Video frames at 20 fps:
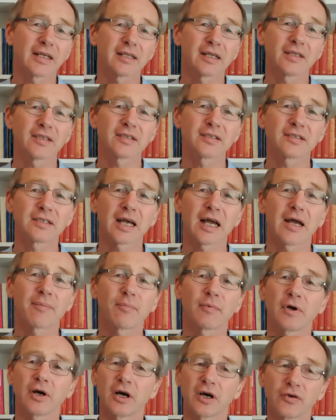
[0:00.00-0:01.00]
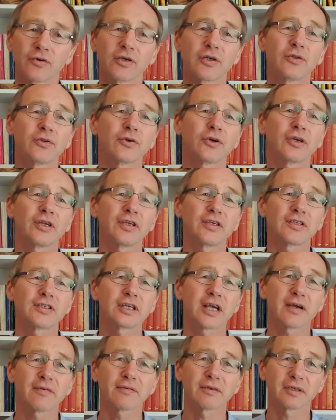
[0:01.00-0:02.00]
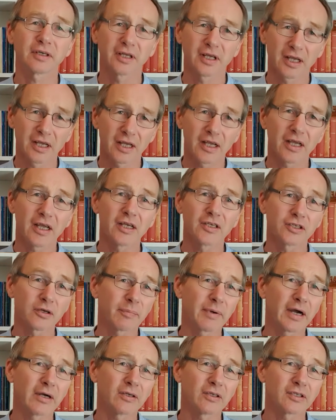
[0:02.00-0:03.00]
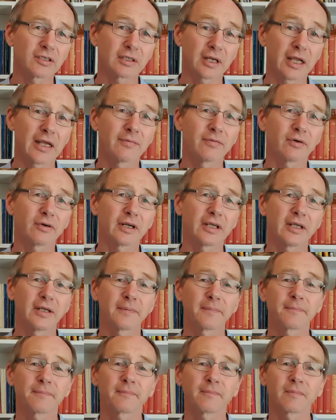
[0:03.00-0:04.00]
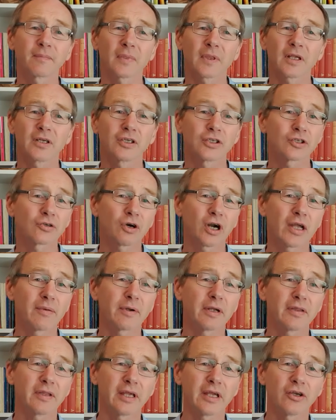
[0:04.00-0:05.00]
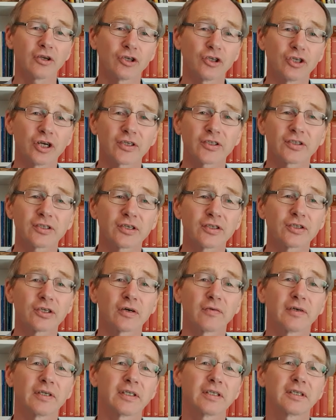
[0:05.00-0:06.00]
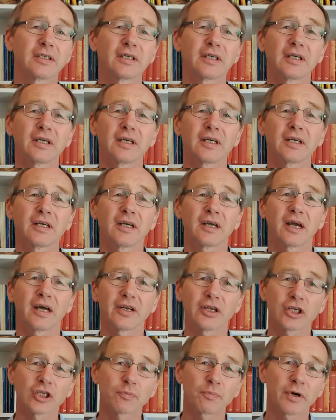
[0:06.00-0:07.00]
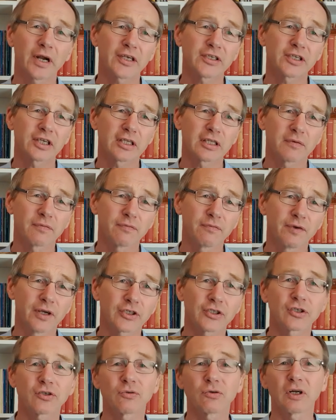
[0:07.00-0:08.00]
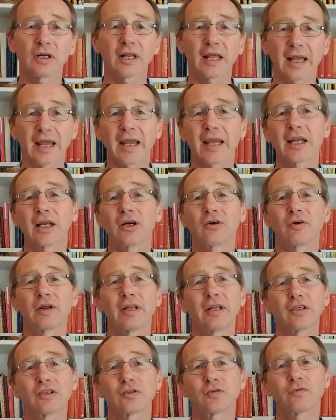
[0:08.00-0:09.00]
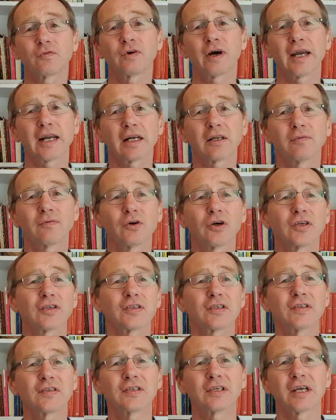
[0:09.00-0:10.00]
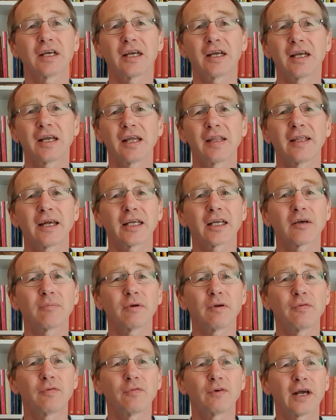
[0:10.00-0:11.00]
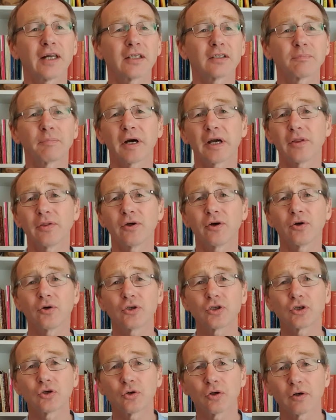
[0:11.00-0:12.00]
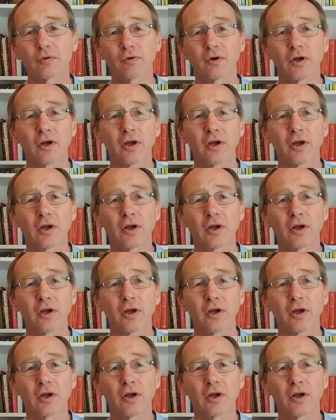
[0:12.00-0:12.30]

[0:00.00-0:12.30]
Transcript: that Psalm 137 is about slavery, describing the injustice of it and expressing the visceral anger in its final verses that can be felt by those who are